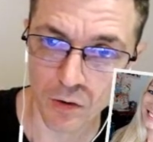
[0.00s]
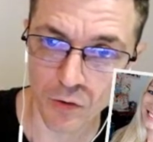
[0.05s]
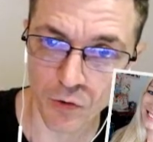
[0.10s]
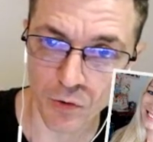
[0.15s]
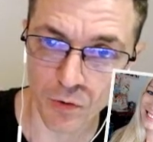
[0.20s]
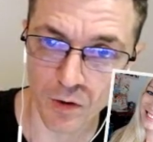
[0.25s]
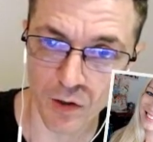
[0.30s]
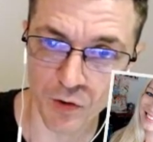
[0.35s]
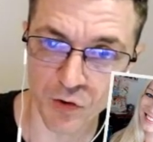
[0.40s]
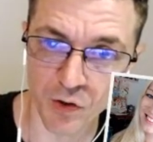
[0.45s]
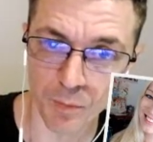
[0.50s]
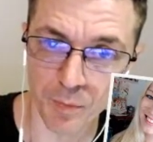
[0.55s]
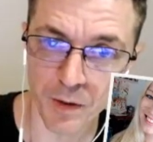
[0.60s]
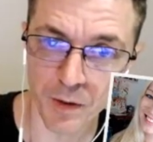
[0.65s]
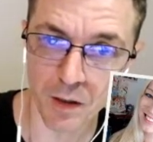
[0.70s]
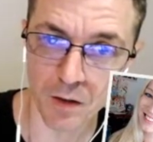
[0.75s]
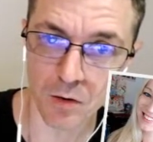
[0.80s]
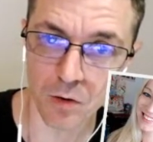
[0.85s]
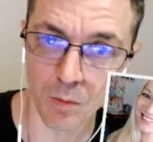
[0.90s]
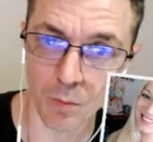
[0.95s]
So you got
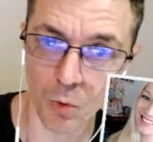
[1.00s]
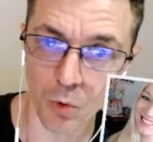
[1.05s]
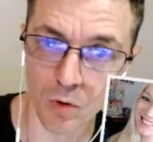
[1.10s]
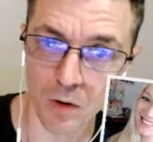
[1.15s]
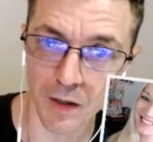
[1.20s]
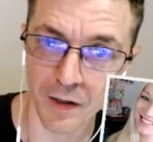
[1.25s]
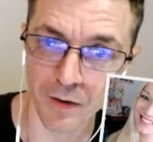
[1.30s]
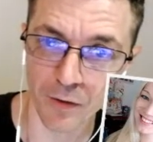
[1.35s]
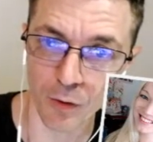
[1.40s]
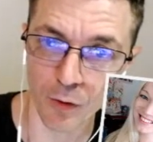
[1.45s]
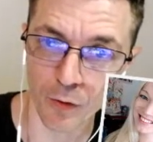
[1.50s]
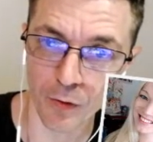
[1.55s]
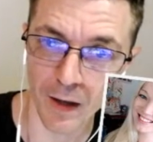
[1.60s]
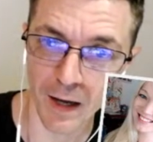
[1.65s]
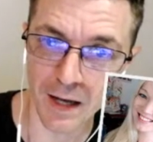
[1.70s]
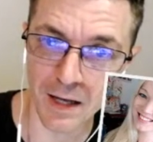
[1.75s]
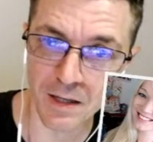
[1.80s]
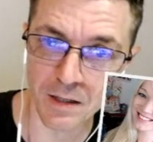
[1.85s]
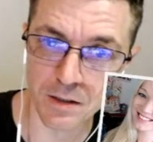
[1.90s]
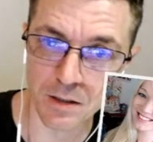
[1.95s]
something a little more like
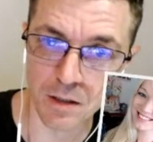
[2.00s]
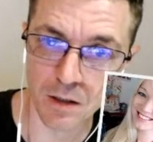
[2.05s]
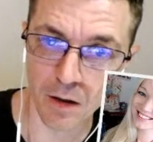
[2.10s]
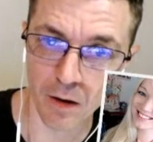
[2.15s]
that.